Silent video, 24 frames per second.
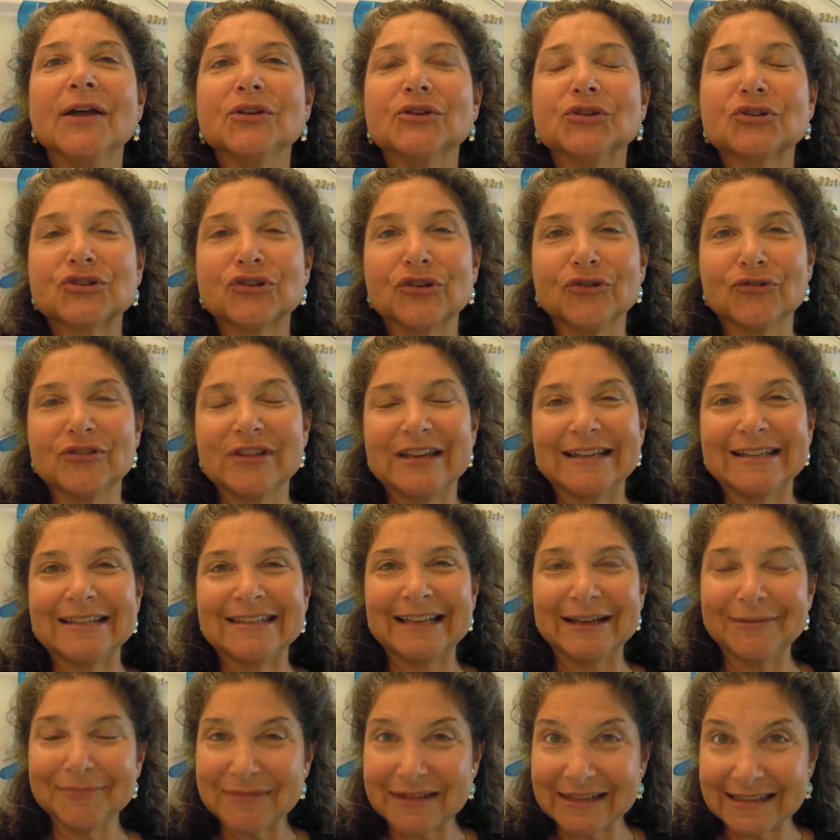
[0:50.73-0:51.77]
So they
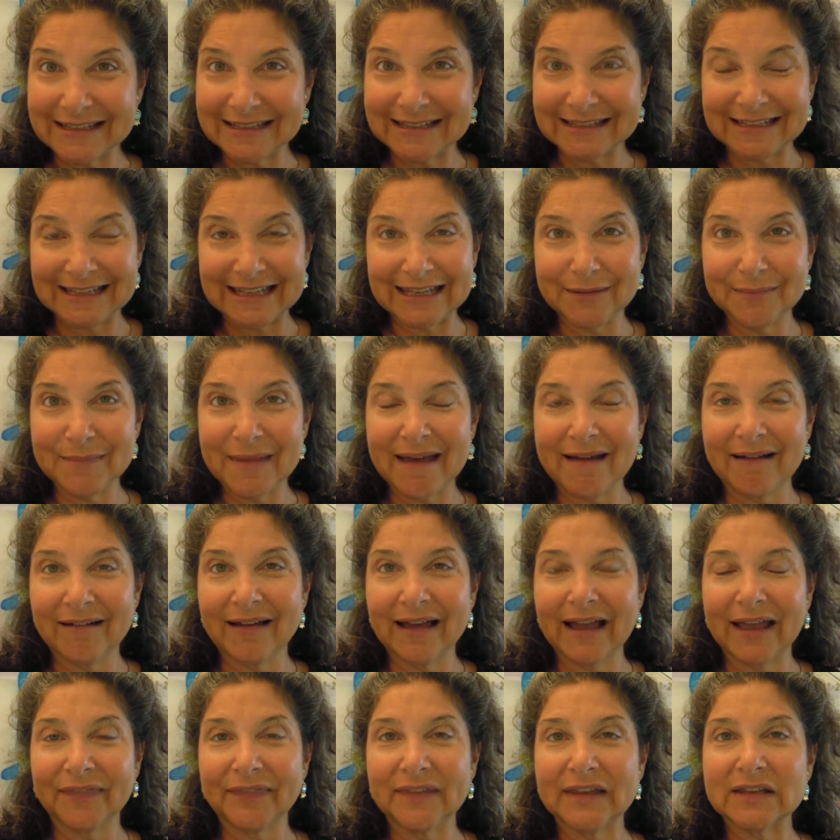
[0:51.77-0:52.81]
sent me this email
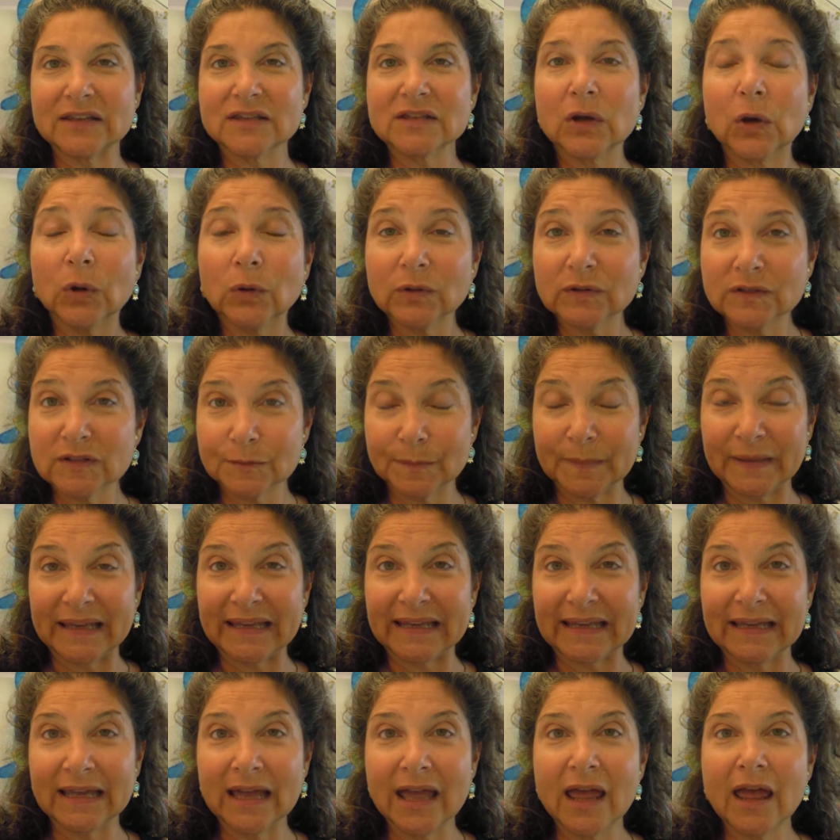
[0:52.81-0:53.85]
and they told
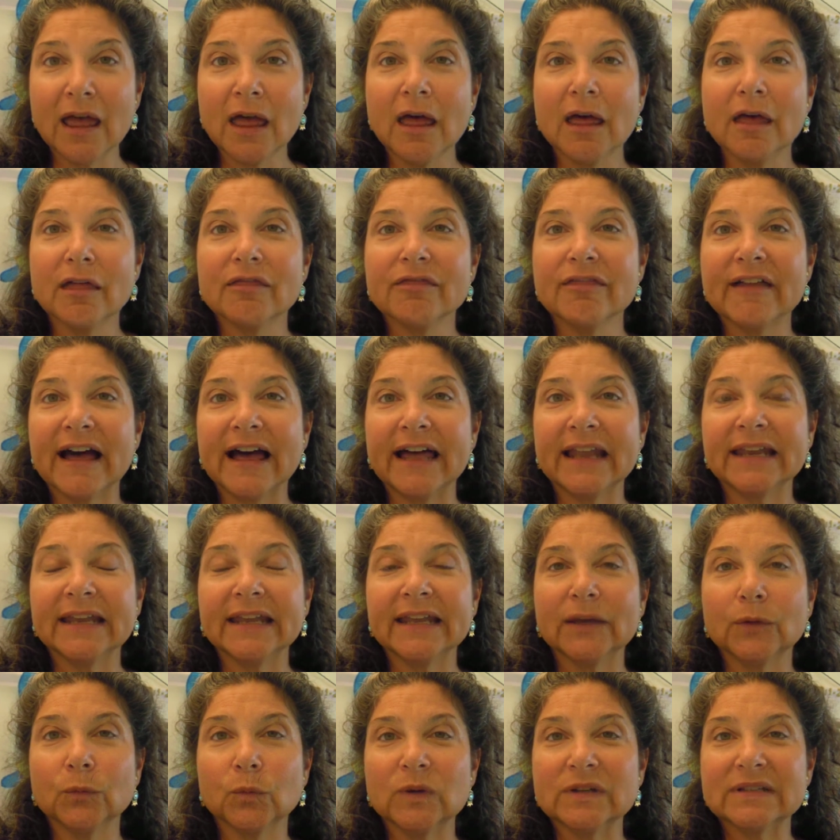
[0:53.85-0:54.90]
me
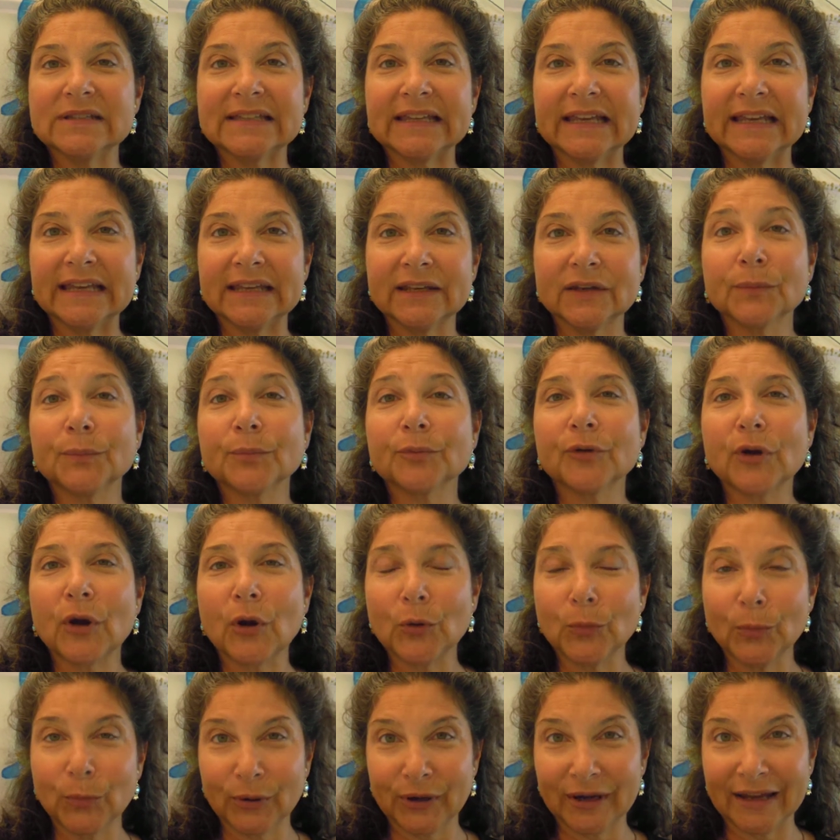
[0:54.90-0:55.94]
that it was
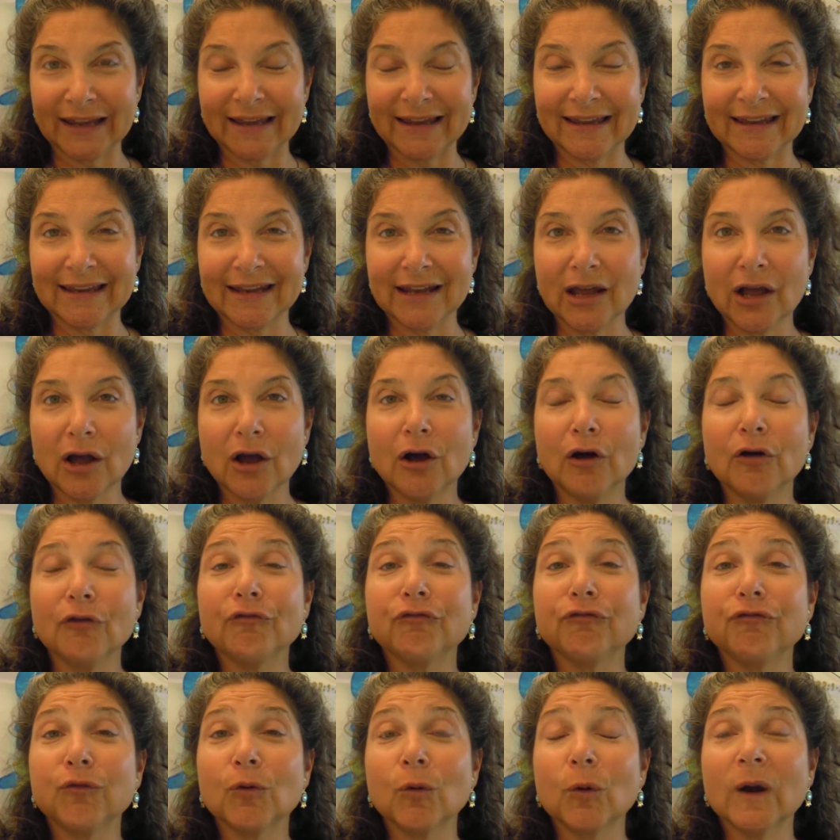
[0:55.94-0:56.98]
inappropriate
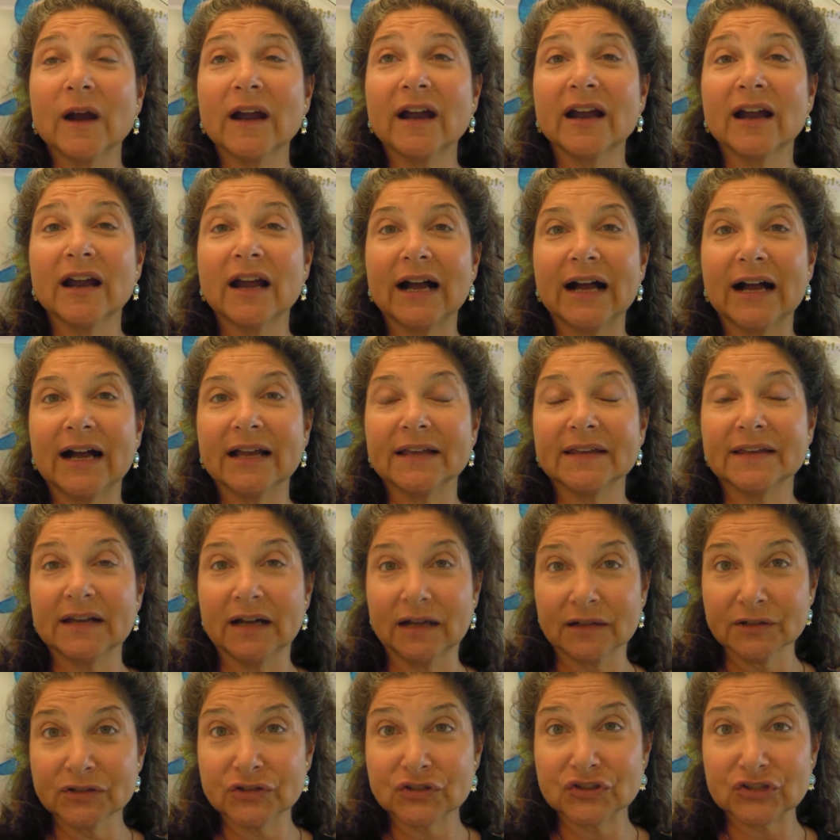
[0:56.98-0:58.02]
for
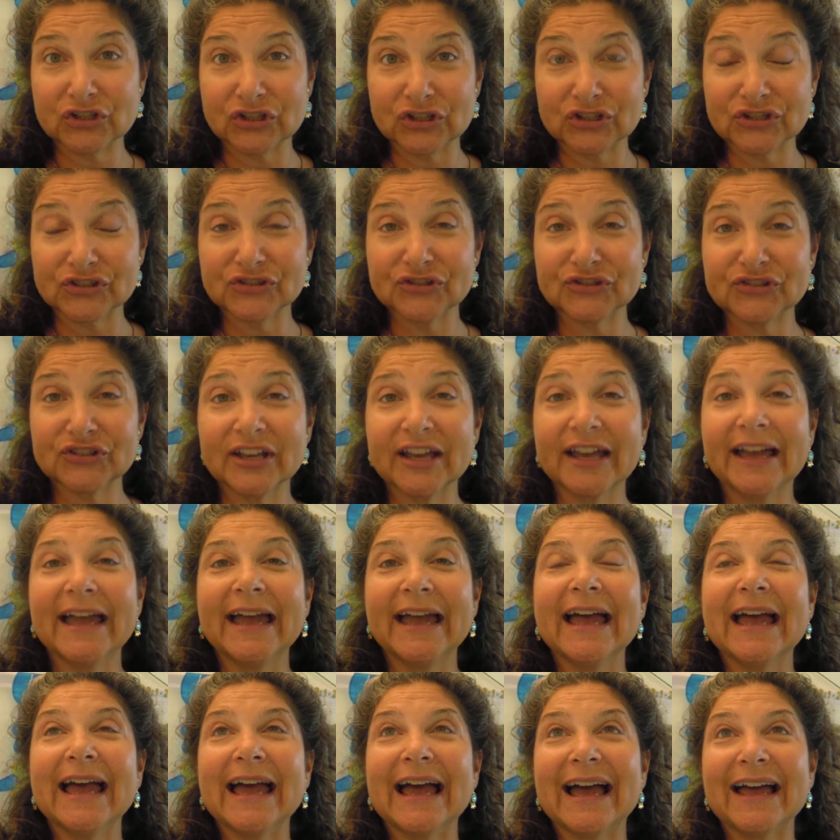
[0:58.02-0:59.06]
youngsters
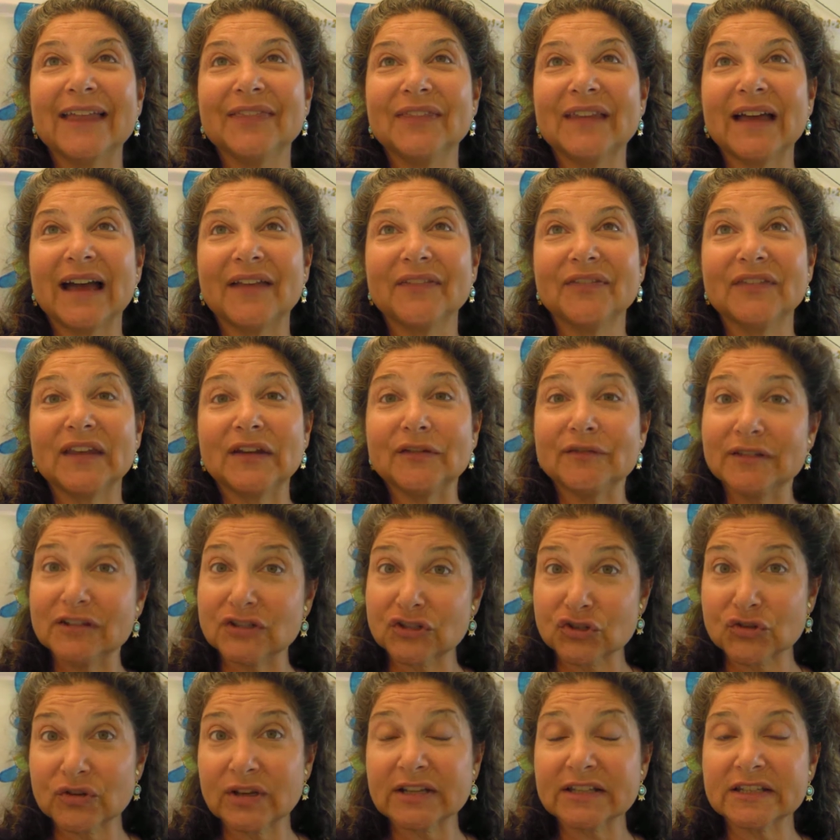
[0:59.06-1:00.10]
and that they
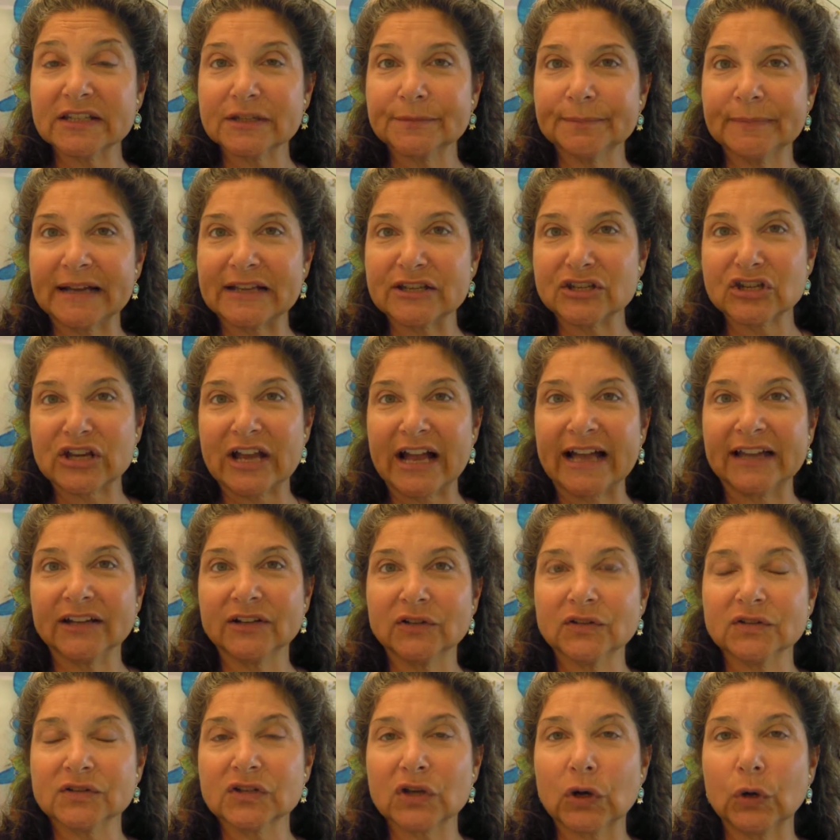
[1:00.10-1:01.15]
restricted my
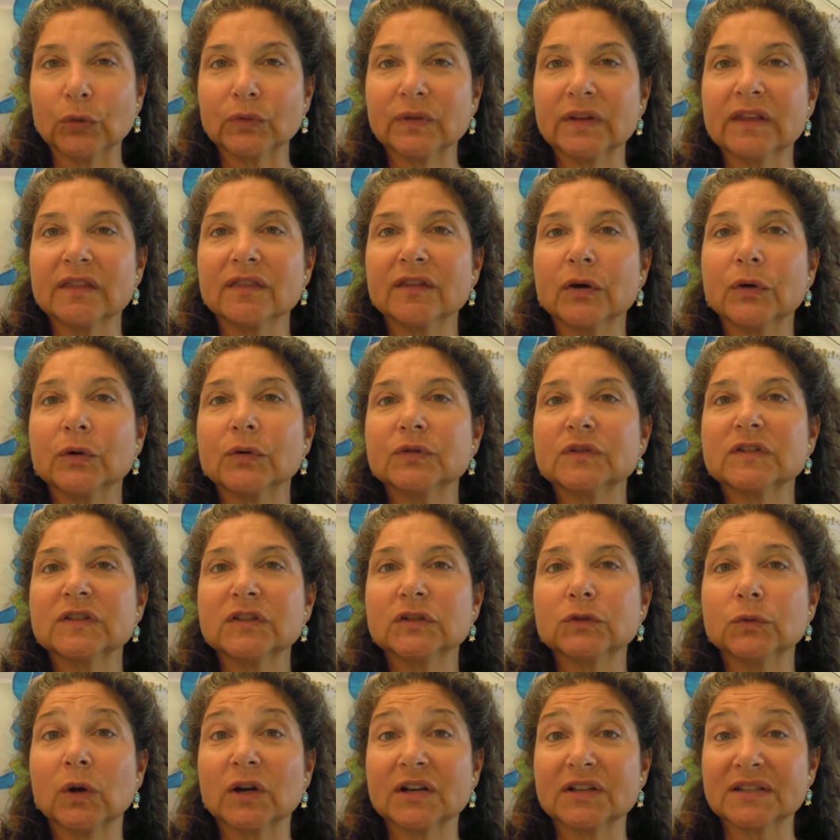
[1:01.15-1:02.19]
channel to only
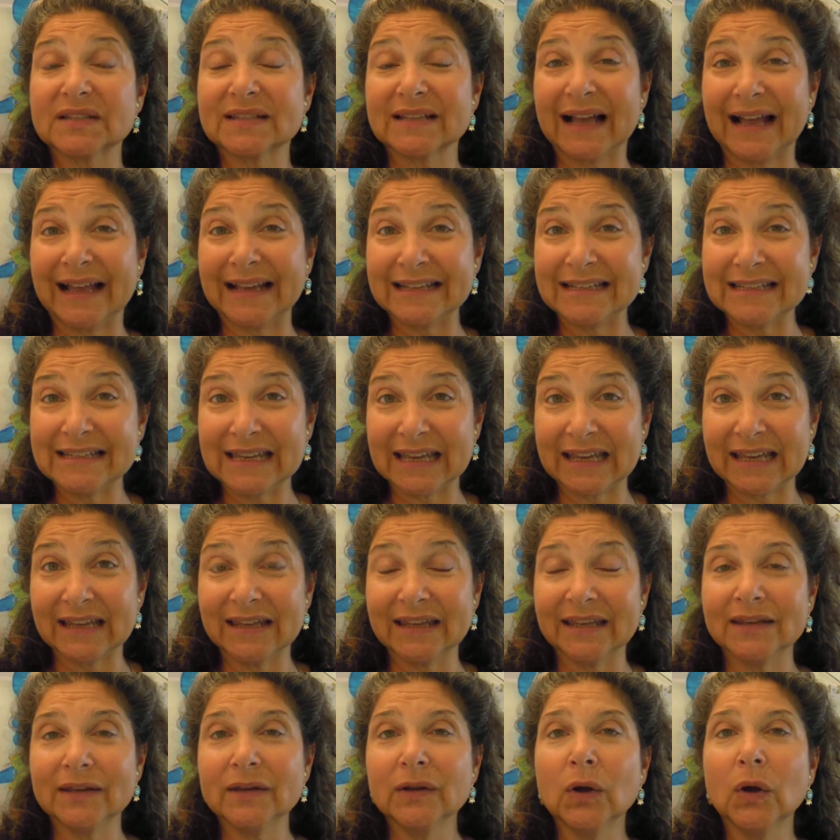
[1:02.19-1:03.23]
those who are signed
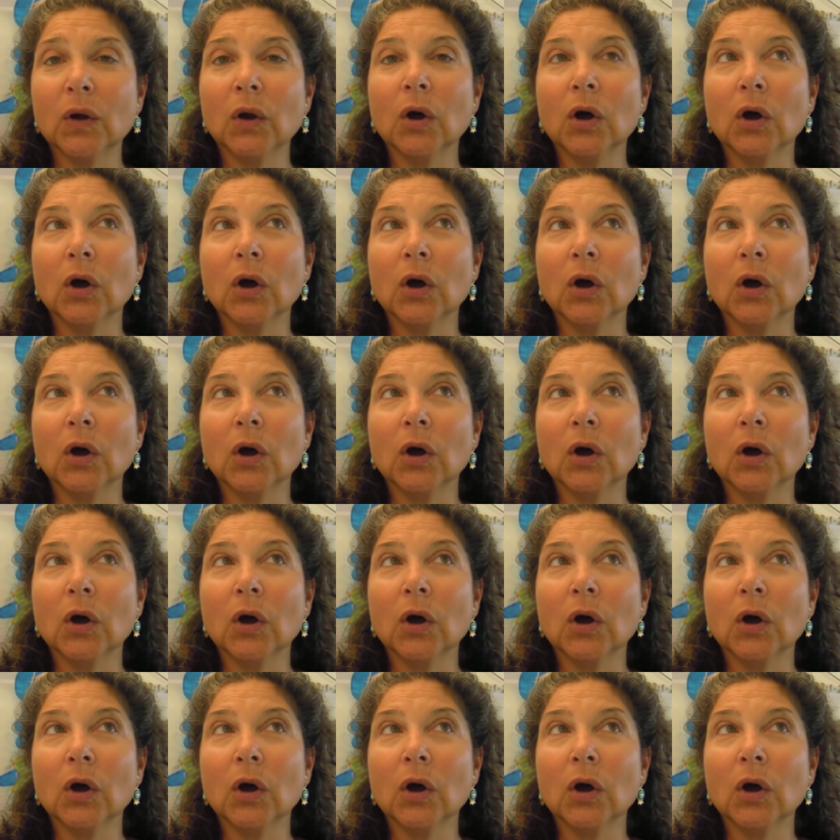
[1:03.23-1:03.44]
in